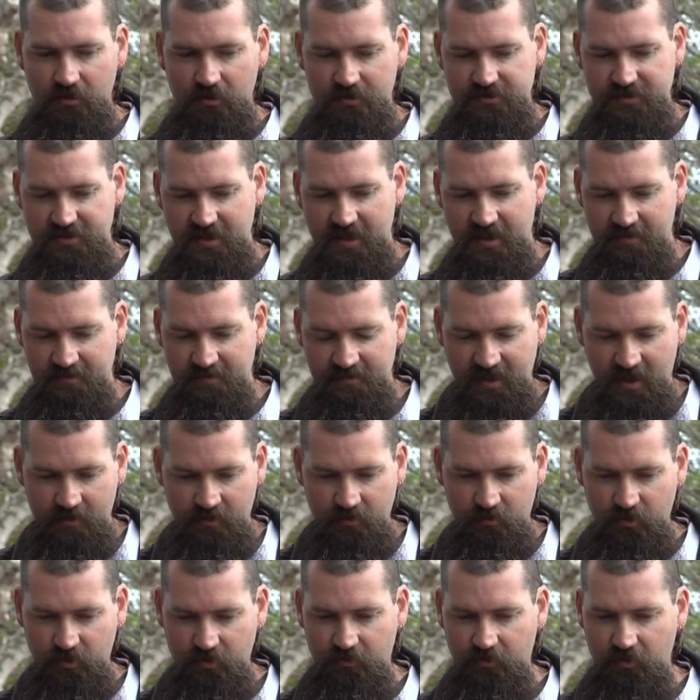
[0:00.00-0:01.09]
There's come
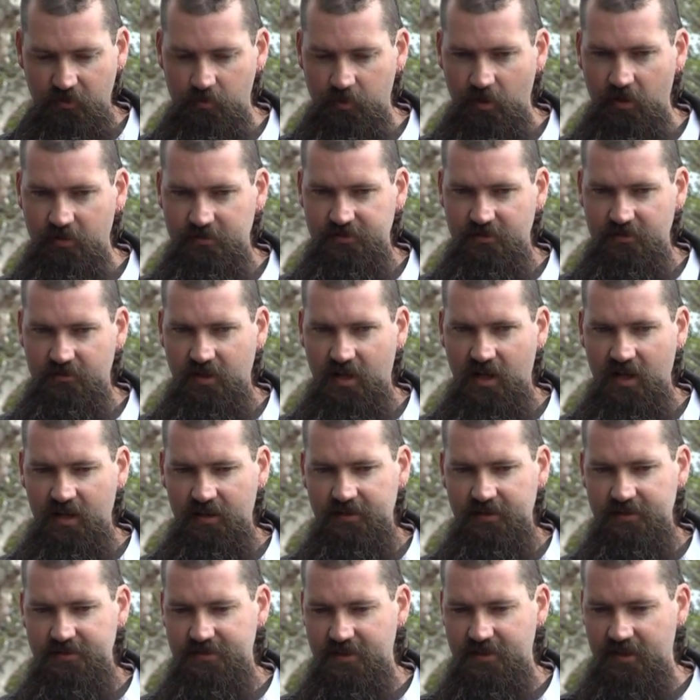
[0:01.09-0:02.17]
in with a few blokes on
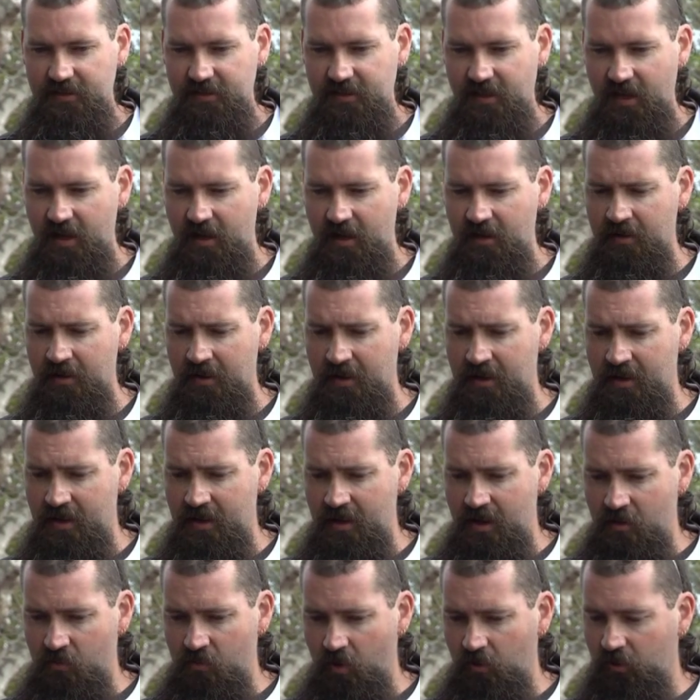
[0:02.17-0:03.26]
Harleys, and
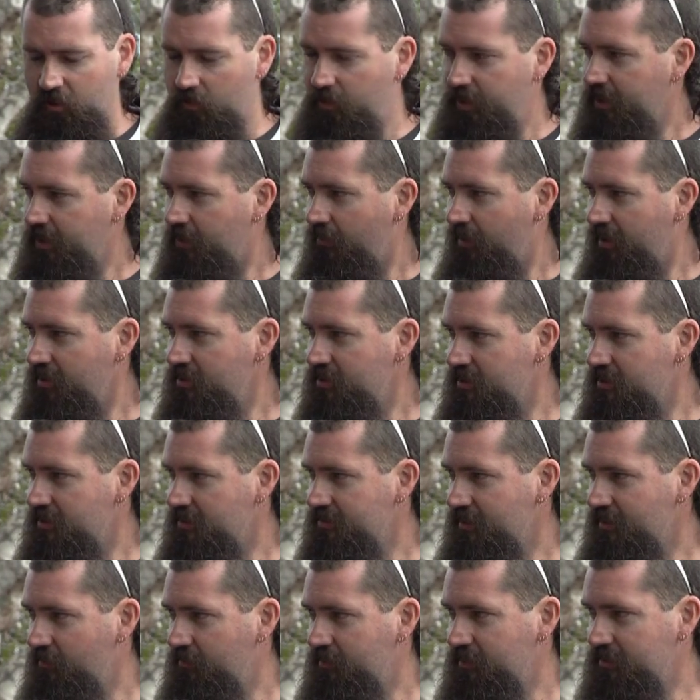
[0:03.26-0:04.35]
well, the bigger engine
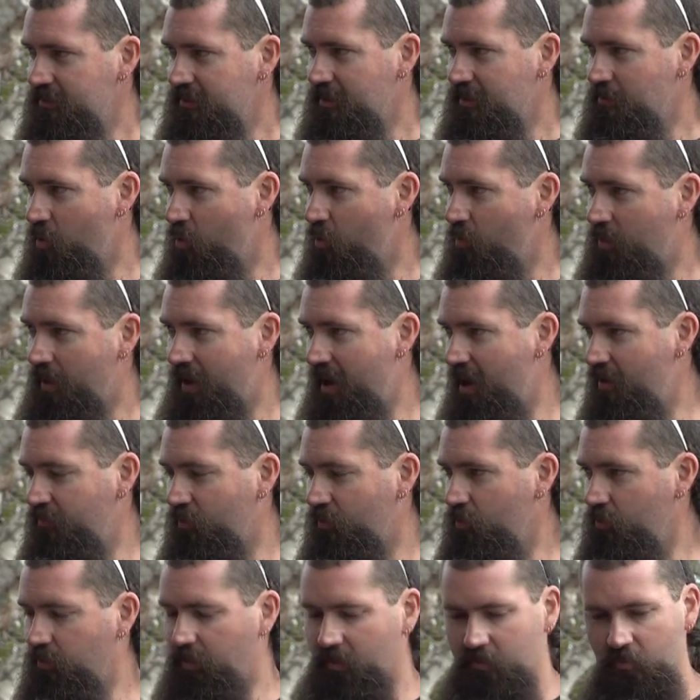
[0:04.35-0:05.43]
is obviously more
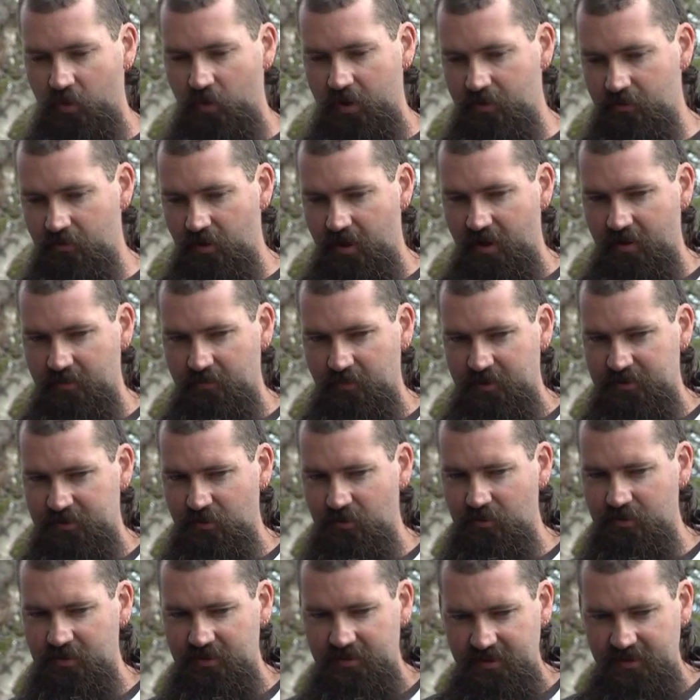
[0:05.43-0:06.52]
powerful, but we're
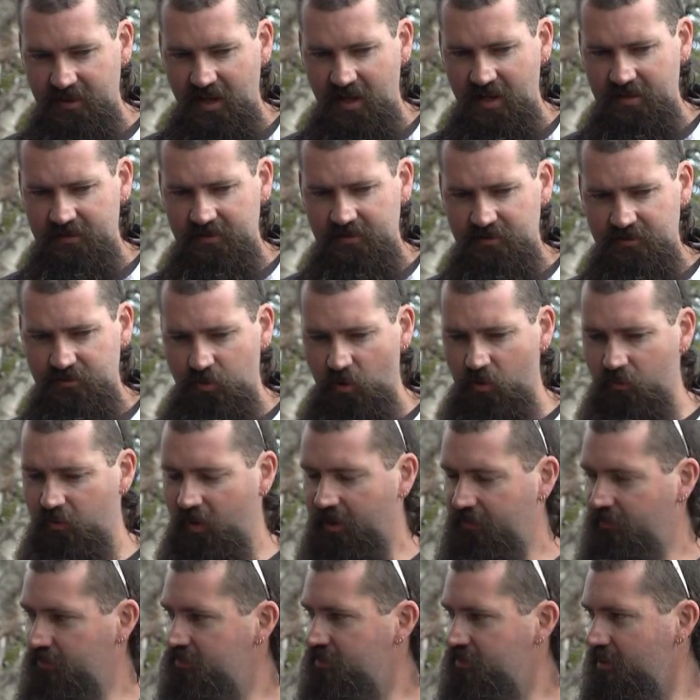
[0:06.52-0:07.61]
talking
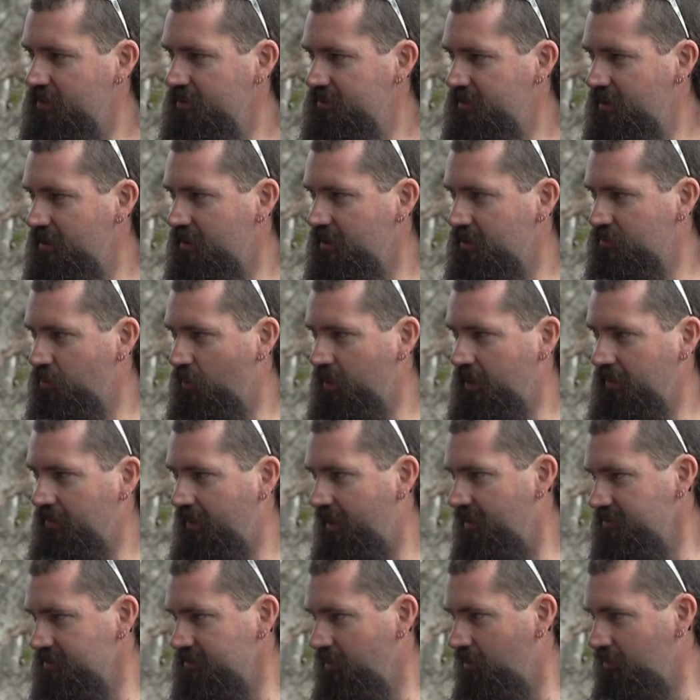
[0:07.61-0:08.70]
1200cc and
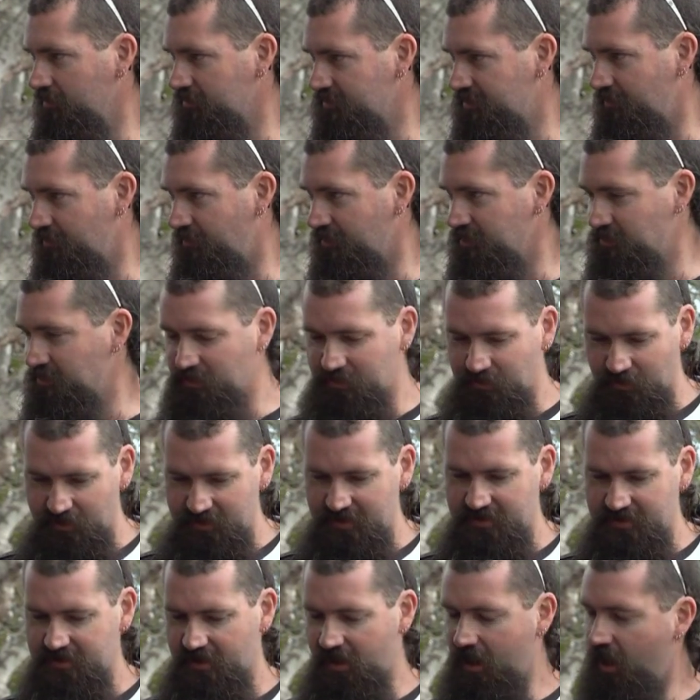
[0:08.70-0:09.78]
$20,000 difference
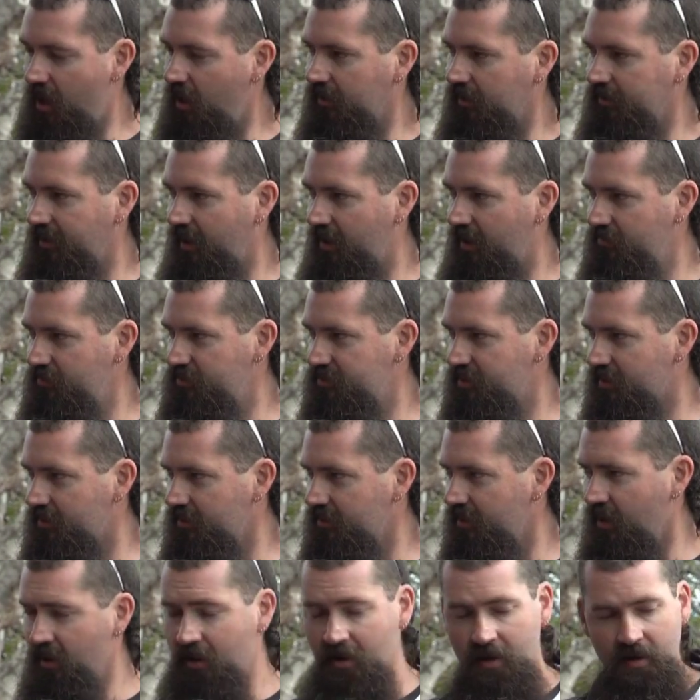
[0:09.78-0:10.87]
between this and a Harley
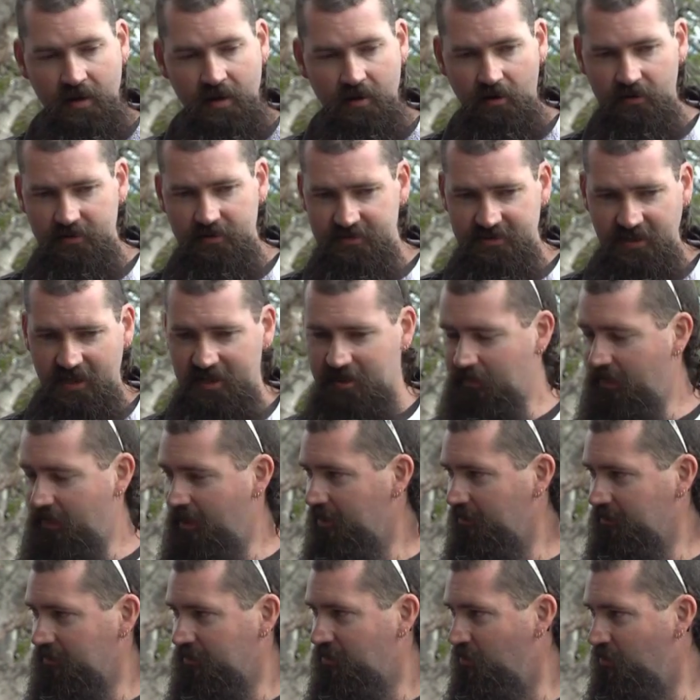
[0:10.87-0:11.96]
Davidson. I can take them
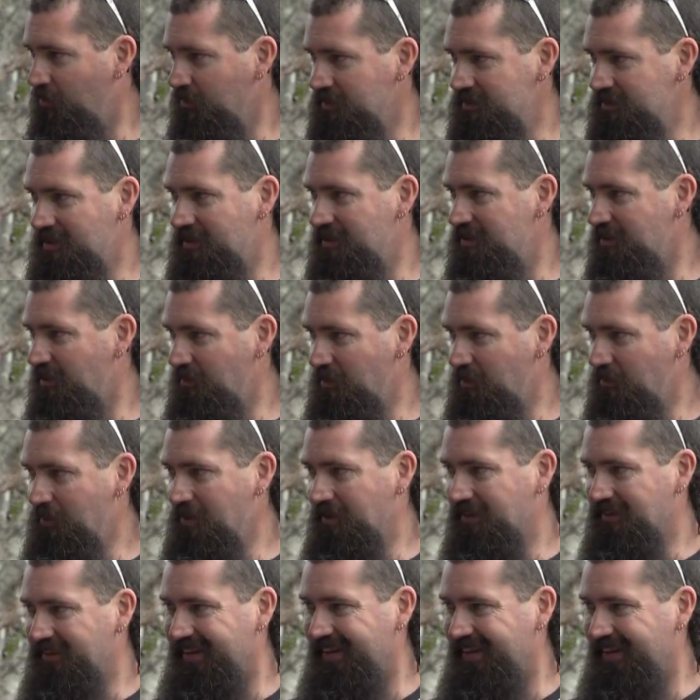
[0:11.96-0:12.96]
out on the corners anytime I want.